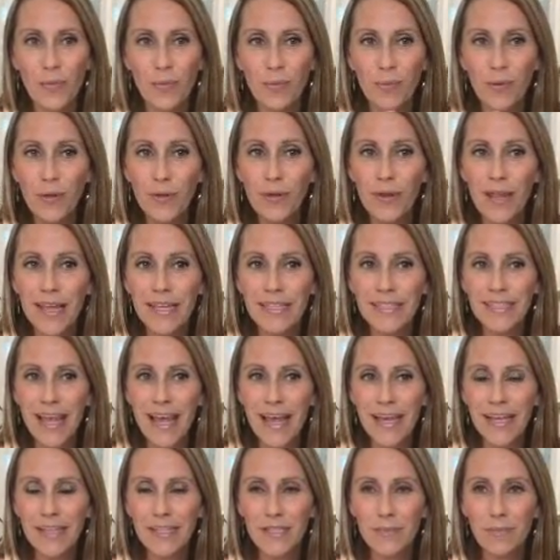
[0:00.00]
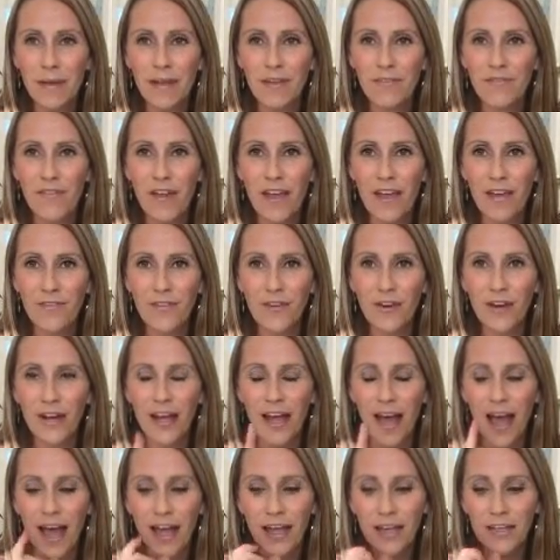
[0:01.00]
blue lace agate's my
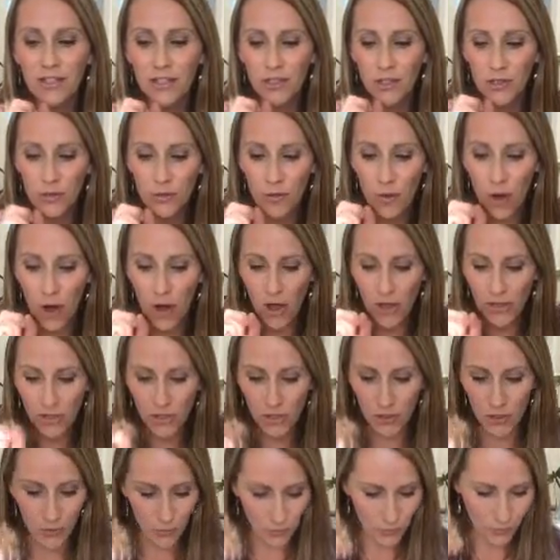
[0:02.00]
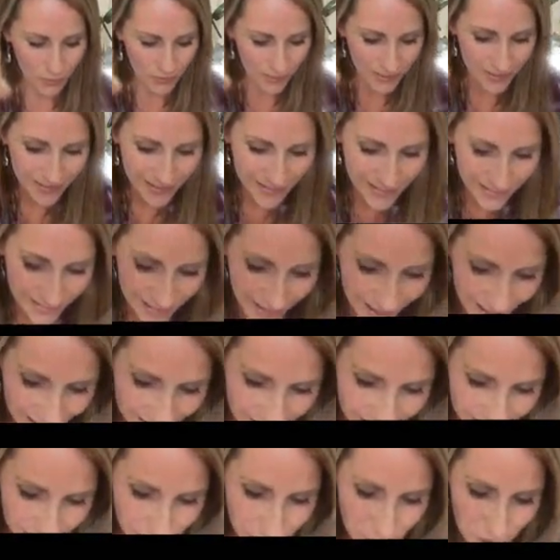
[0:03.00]
favorite. I do also really
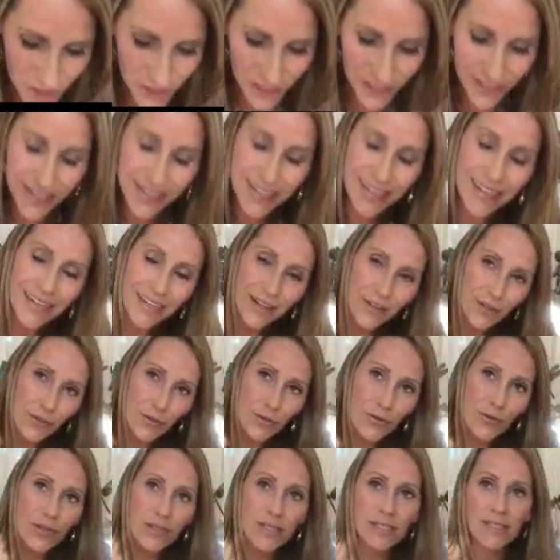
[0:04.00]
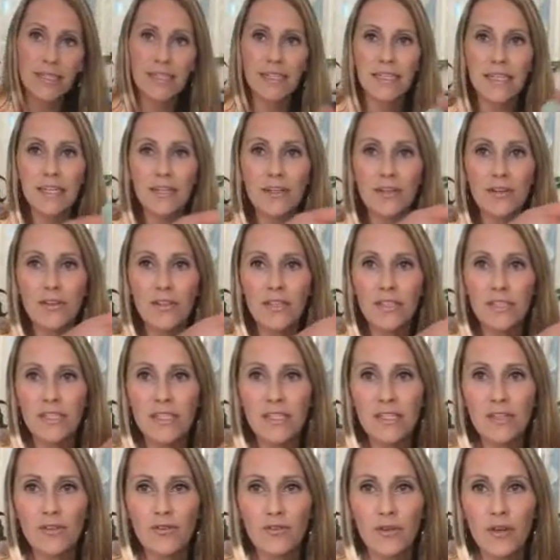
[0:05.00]
like, I'm just going to kind of throw this in here. This
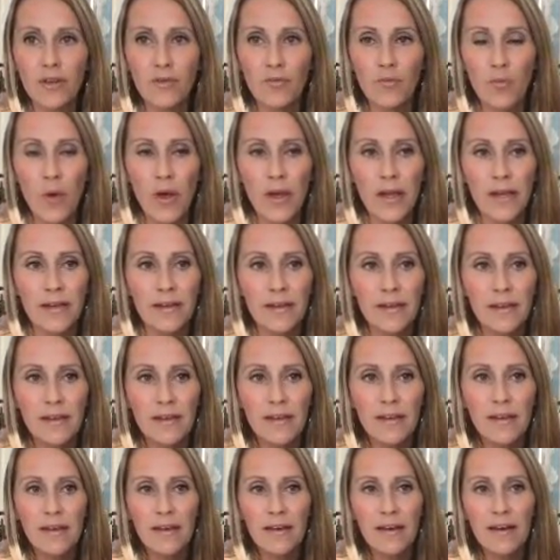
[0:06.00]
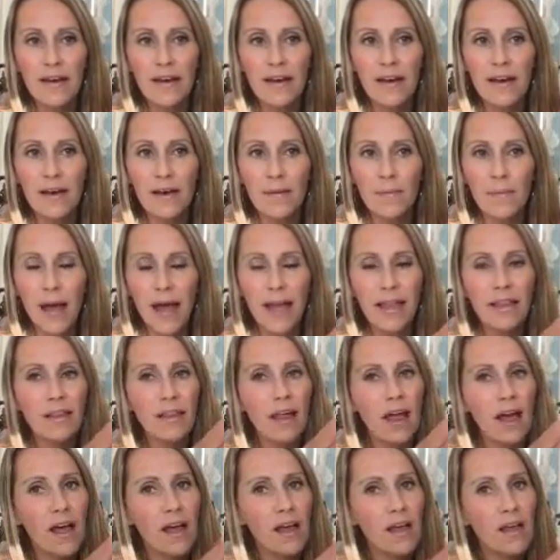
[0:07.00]
is a green one. I
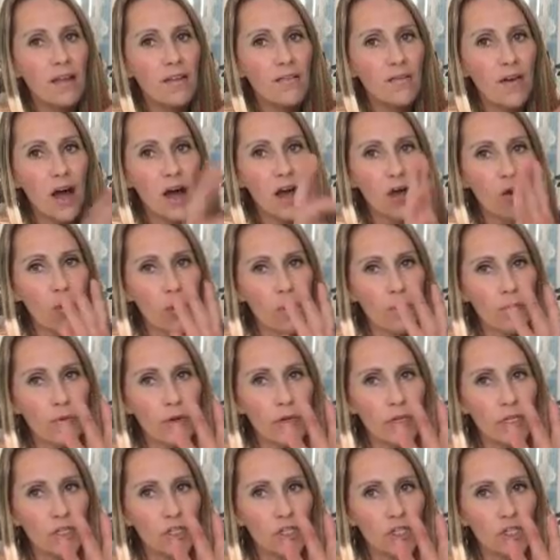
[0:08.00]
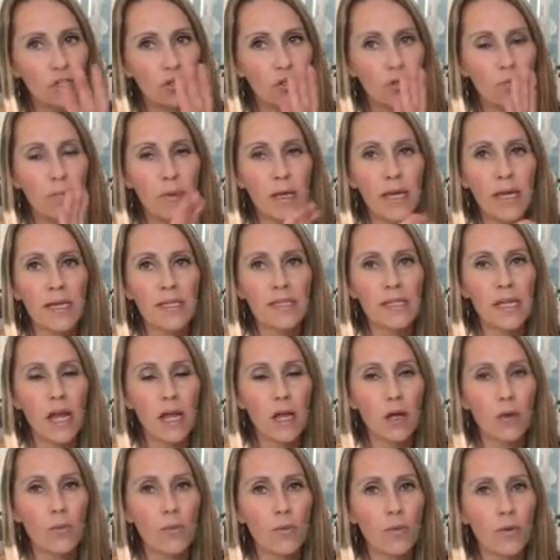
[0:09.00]
love aquamarine too, because
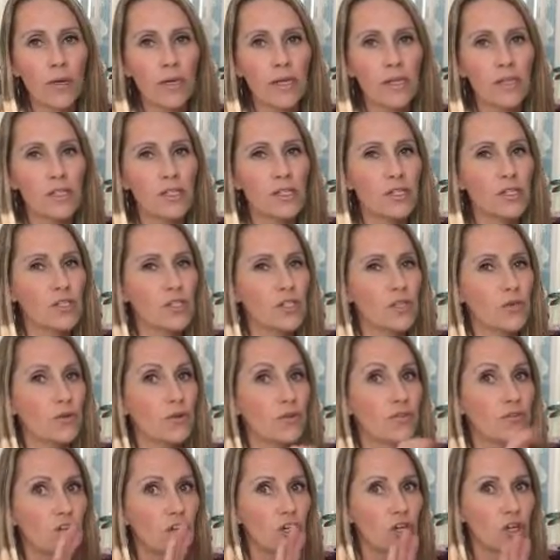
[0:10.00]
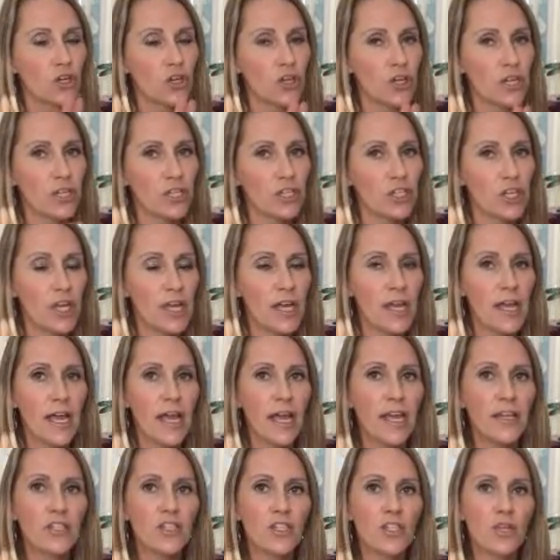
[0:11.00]
aquamarine is the stone of courage.
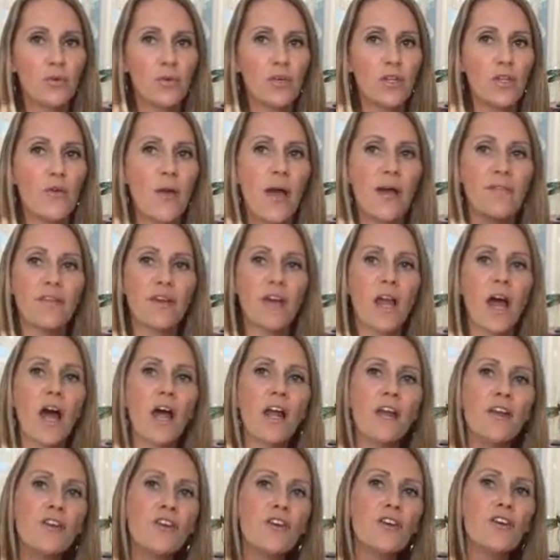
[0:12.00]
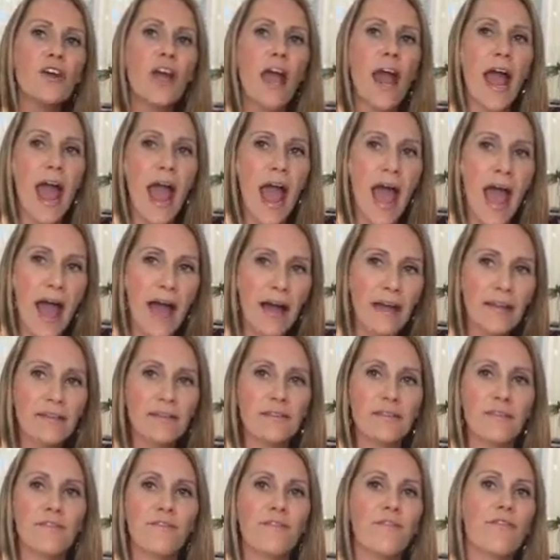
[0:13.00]
And so when you have an
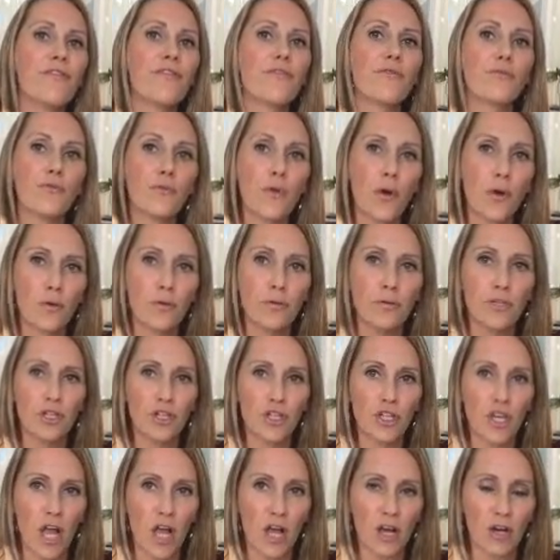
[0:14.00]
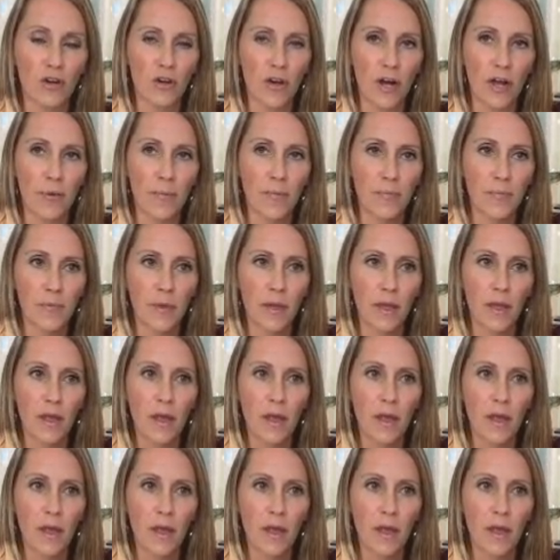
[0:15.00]
underactive throat chakra,